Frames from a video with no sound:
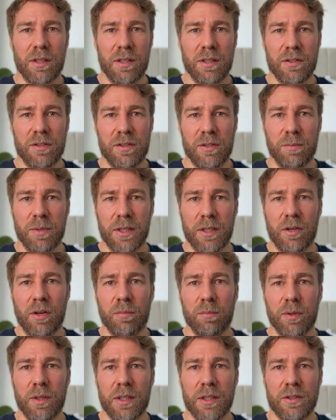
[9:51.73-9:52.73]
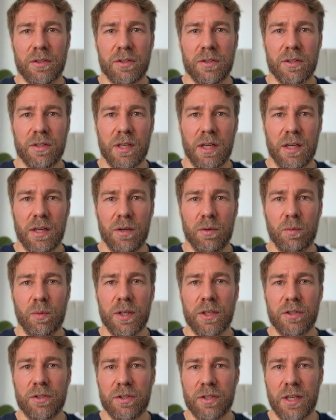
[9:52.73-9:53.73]
It's a bit complex
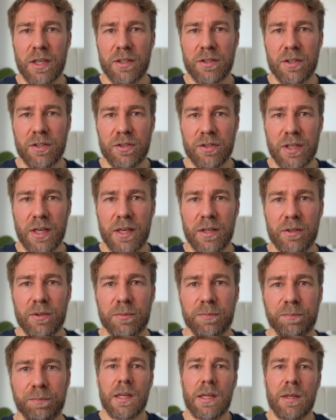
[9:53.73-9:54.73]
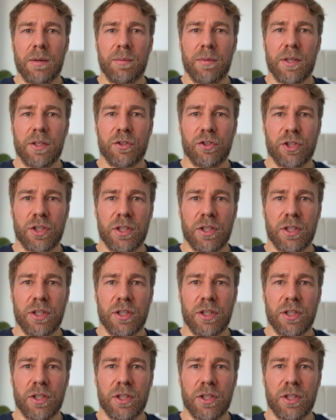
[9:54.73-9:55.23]
when you start to scale. In